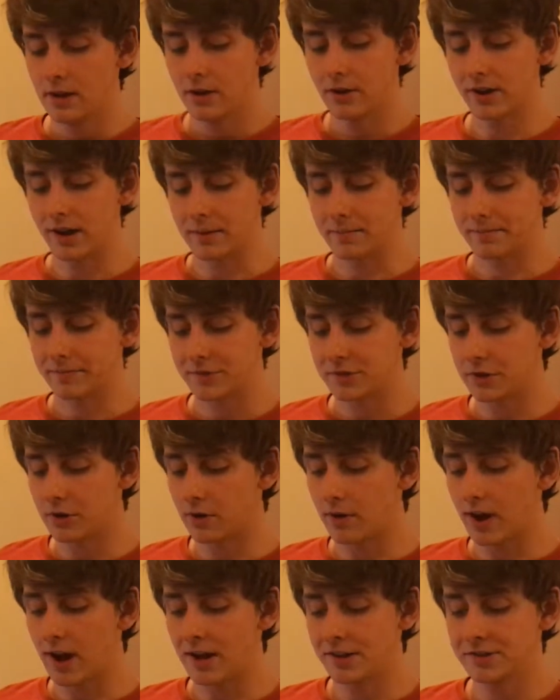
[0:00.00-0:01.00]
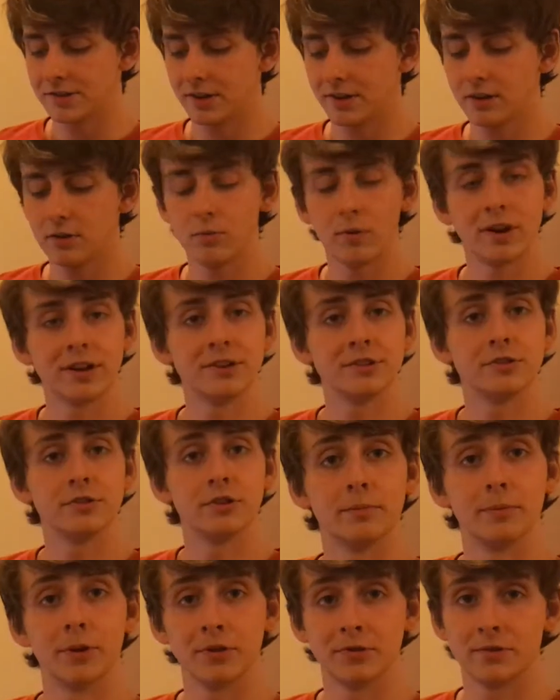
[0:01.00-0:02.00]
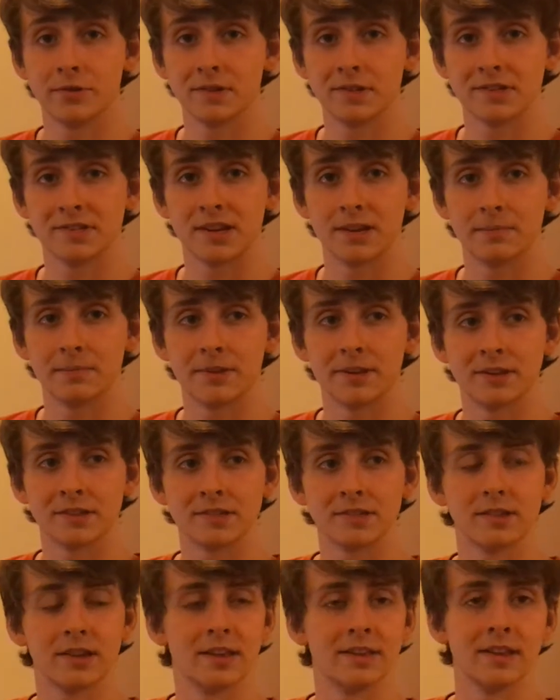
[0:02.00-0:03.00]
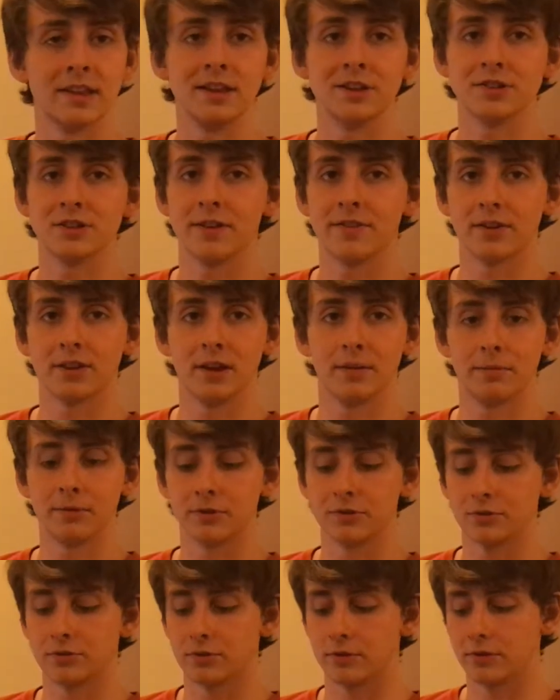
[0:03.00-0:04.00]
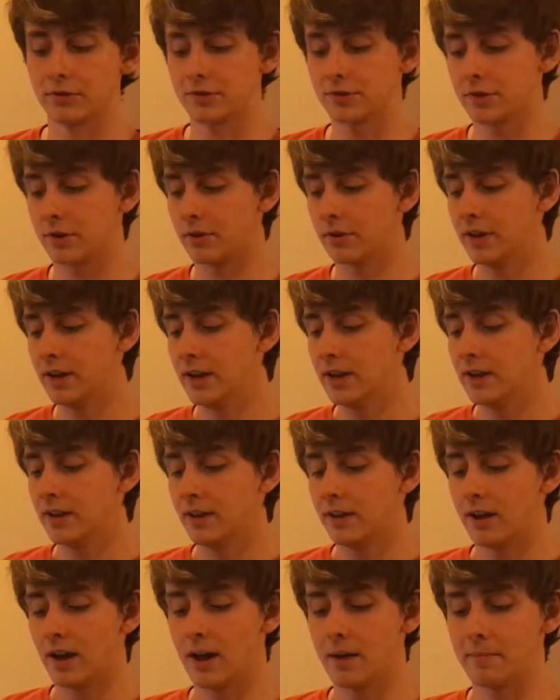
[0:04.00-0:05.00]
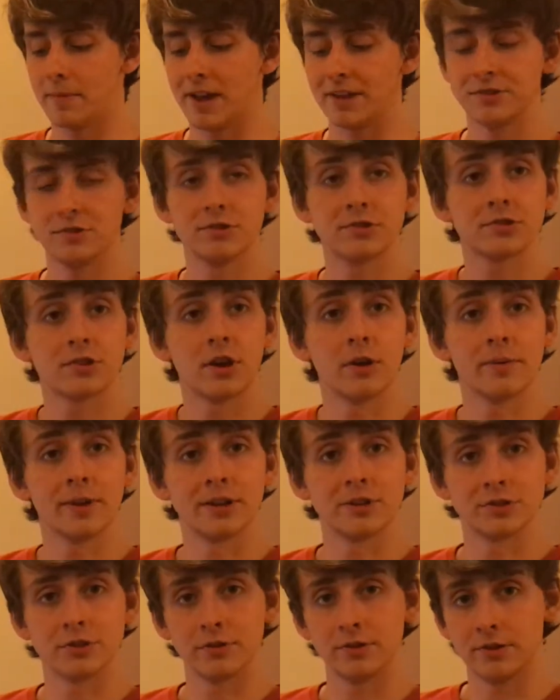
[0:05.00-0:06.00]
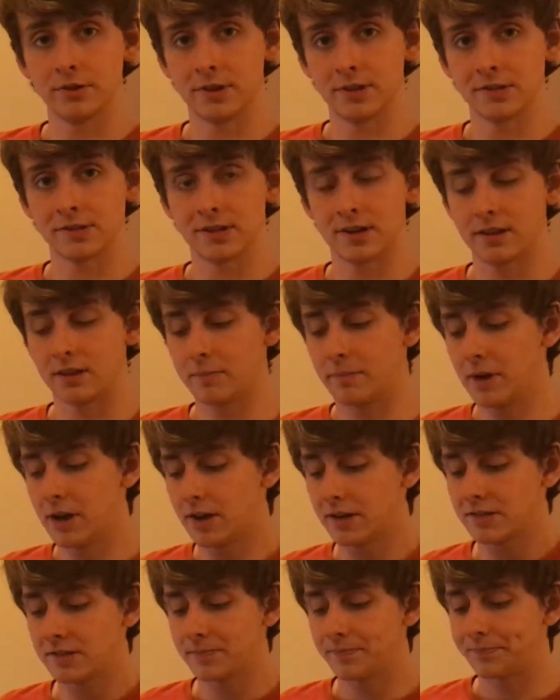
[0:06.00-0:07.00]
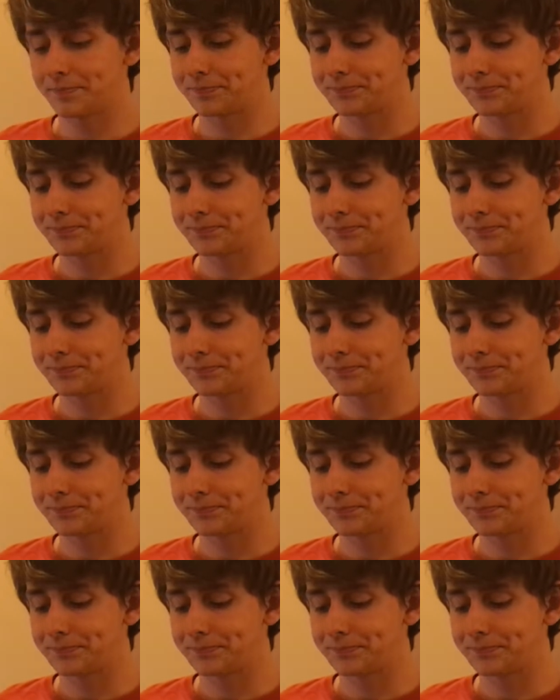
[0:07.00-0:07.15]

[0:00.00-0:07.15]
Okay, so oscillator 1 and are both doing the same things, and they each have a couple controls. So as you saw when I showed you the inside of the box,